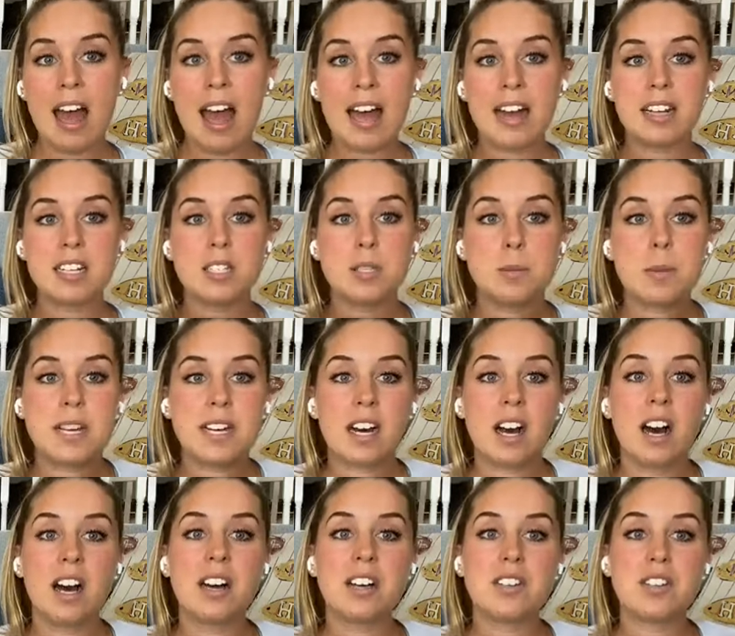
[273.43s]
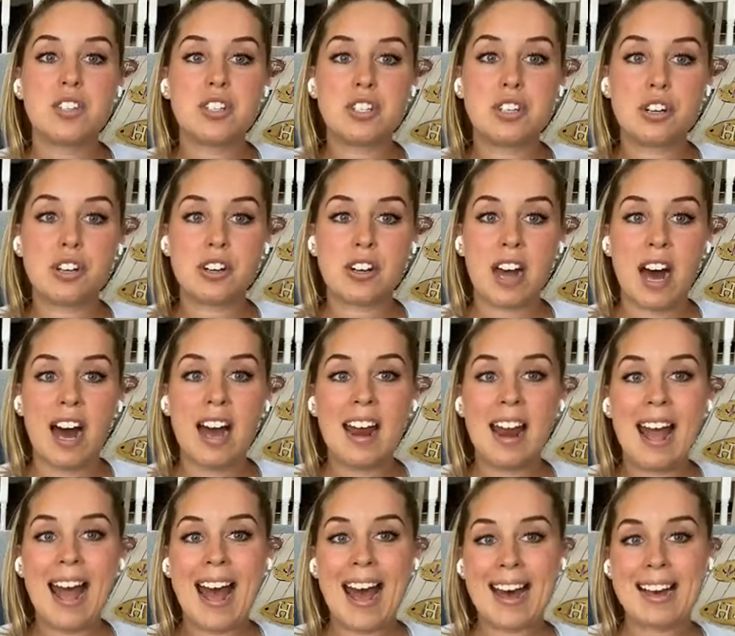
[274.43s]
And it's because you're
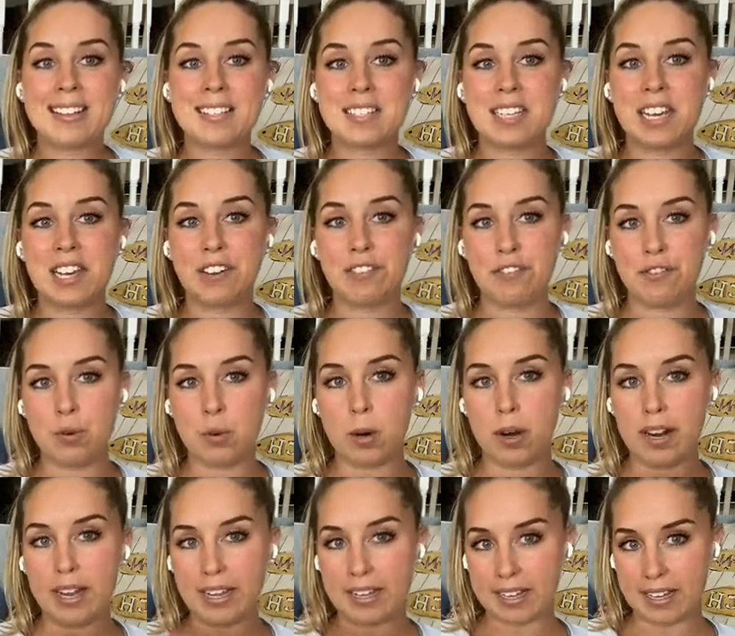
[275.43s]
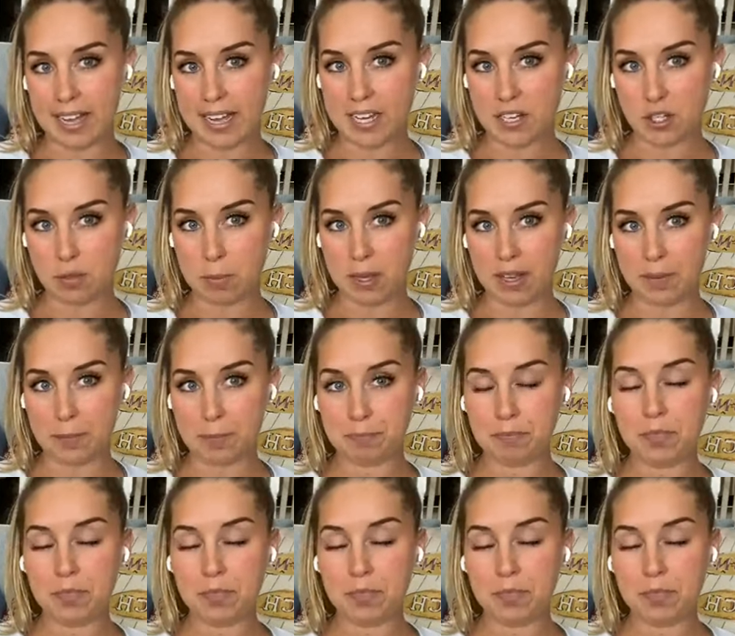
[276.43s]
not asking for engagement.